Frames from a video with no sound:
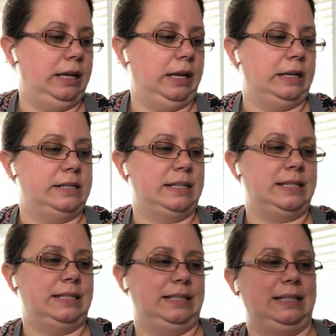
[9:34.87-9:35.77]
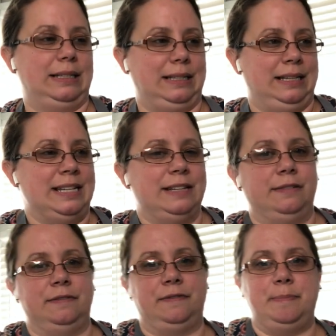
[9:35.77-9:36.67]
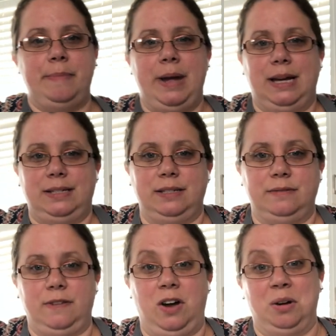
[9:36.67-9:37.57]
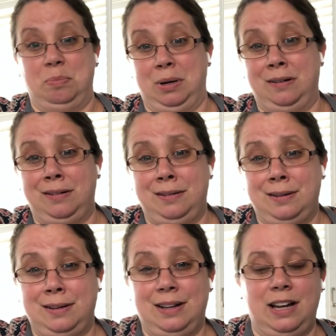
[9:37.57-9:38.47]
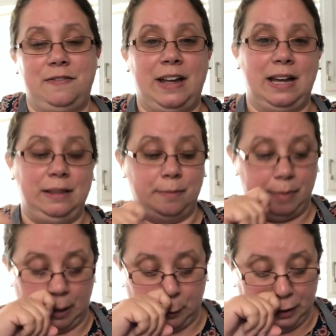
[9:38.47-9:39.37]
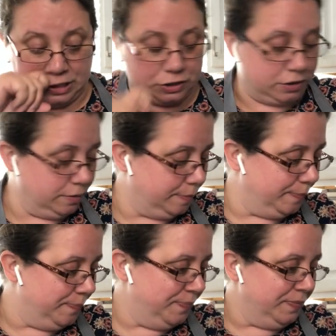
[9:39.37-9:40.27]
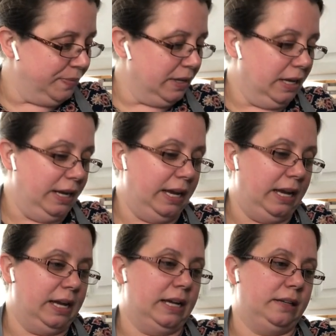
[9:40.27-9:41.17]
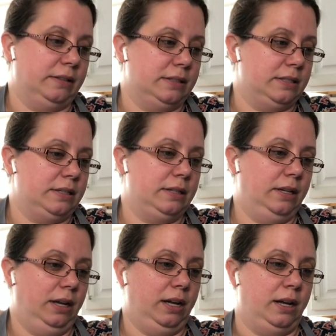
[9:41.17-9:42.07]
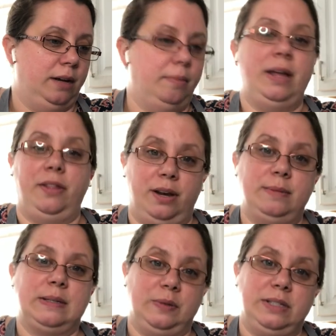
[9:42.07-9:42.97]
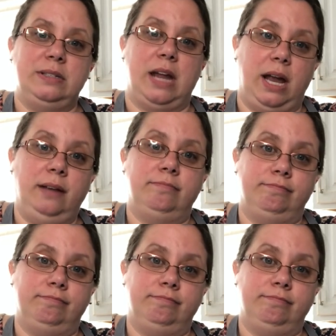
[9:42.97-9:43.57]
it doesn't give massive heartburn. I've had the manwich and I thought I was going to die.